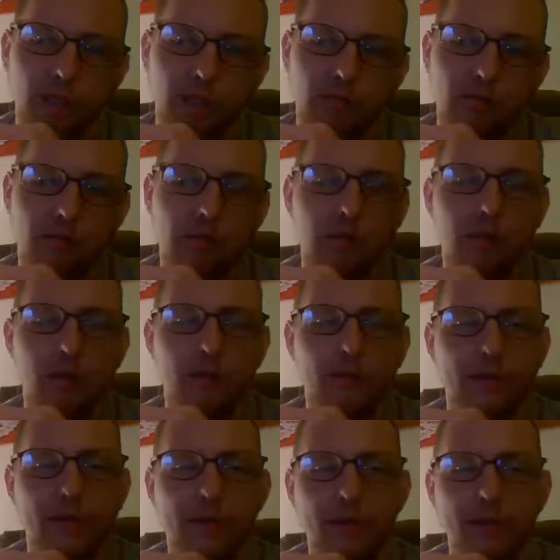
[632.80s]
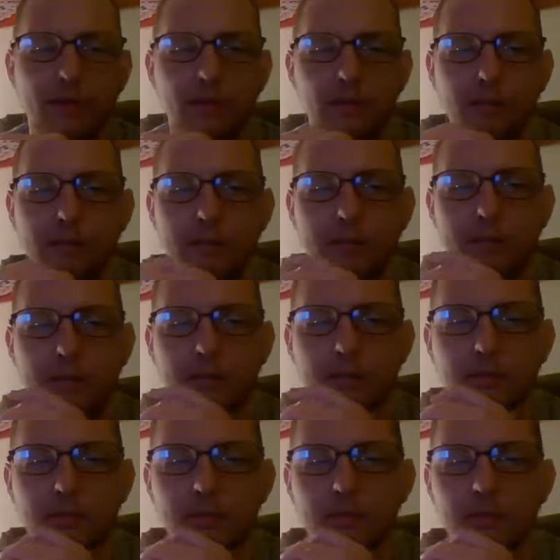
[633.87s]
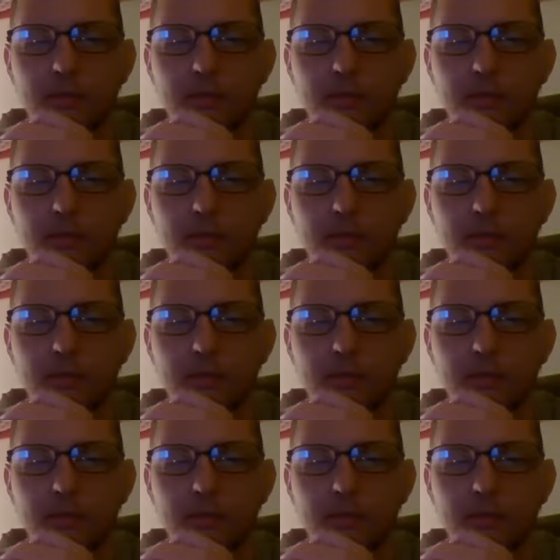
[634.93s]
I don't know about that. I mean,